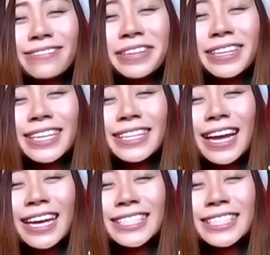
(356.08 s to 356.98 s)
this really
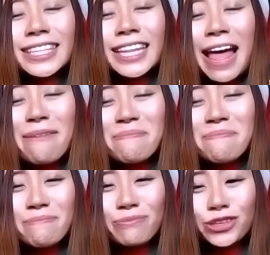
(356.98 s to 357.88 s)
nice
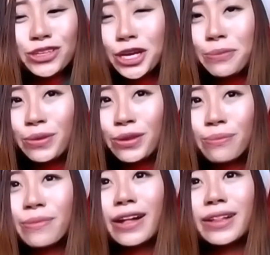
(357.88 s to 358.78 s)
lamb sheep
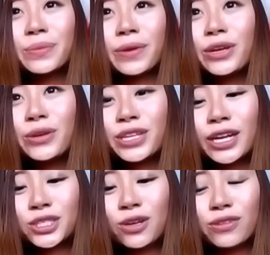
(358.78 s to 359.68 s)
smell where you
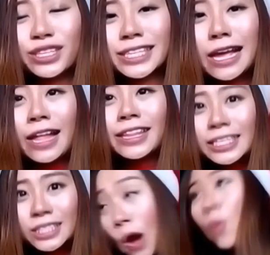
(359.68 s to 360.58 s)
touch all this
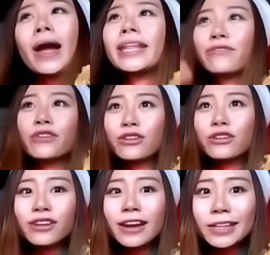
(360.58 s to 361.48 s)
nice white
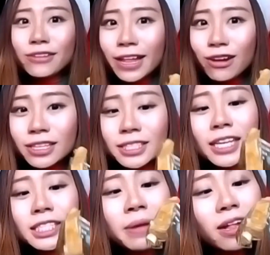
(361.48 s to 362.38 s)
fur and get all this
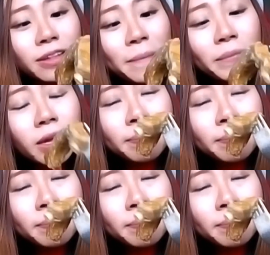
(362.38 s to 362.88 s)
nice smell.